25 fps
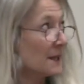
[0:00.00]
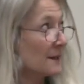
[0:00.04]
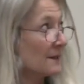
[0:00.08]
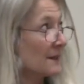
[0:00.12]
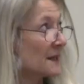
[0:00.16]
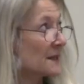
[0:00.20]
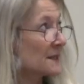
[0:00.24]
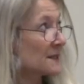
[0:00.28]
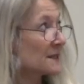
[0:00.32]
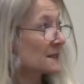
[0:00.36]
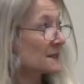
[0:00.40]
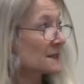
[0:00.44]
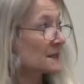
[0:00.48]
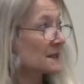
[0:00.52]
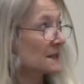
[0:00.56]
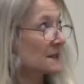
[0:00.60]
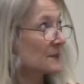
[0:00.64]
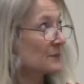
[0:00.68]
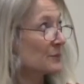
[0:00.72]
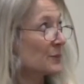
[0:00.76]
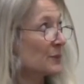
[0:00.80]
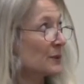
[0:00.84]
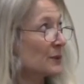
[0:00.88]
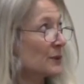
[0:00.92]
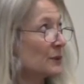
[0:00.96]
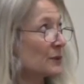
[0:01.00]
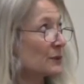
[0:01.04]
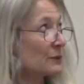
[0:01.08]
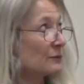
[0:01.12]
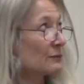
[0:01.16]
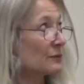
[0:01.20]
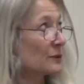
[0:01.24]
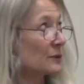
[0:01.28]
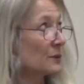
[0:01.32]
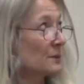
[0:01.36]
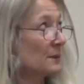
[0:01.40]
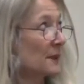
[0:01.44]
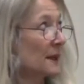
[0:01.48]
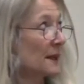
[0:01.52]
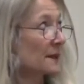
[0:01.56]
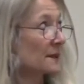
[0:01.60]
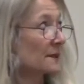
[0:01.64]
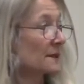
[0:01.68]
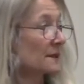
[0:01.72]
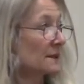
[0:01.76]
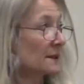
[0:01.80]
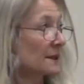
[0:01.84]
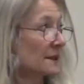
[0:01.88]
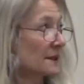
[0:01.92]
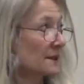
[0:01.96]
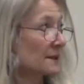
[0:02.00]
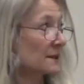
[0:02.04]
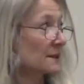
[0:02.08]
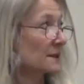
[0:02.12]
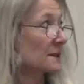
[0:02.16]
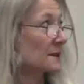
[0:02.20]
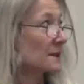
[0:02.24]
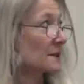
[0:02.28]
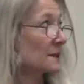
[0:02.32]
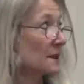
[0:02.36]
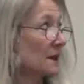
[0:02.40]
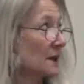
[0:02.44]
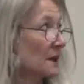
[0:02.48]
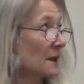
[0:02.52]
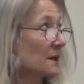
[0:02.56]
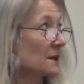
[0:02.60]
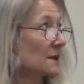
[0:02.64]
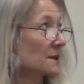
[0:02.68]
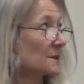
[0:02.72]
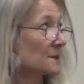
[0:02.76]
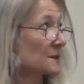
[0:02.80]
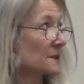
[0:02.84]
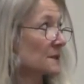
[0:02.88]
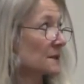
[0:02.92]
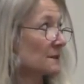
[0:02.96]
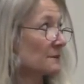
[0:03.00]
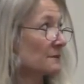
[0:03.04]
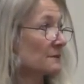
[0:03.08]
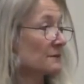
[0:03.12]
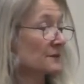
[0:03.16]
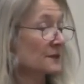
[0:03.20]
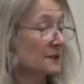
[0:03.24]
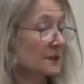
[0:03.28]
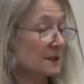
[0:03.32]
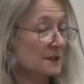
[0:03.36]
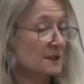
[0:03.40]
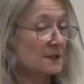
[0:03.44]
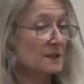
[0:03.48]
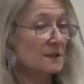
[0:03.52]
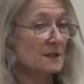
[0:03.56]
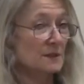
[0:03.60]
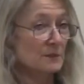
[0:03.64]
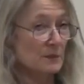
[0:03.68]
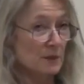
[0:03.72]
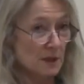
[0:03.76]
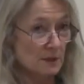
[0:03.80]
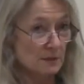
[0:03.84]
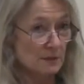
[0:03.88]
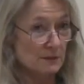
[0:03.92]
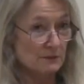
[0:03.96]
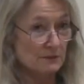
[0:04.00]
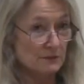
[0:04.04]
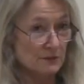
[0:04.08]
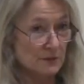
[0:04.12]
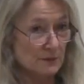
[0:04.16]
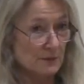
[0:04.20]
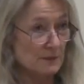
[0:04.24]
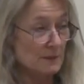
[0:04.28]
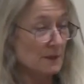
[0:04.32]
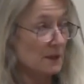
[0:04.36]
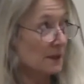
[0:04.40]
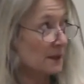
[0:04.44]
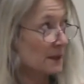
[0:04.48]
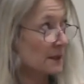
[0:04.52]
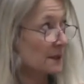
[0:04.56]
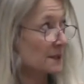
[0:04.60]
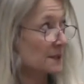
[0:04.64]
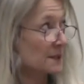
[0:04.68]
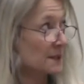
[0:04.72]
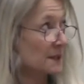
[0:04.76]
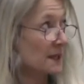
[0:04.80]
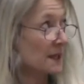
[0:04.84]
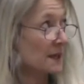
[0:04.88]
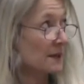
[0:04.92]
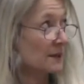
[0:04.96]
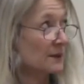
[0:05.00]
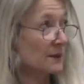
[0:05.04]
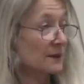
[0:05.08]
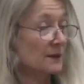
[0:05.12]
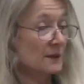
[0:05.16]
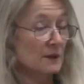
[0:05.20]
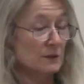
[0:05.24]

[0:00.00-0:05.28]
They sent beautiful monolithic columns of Tennessee marble from Hawkins County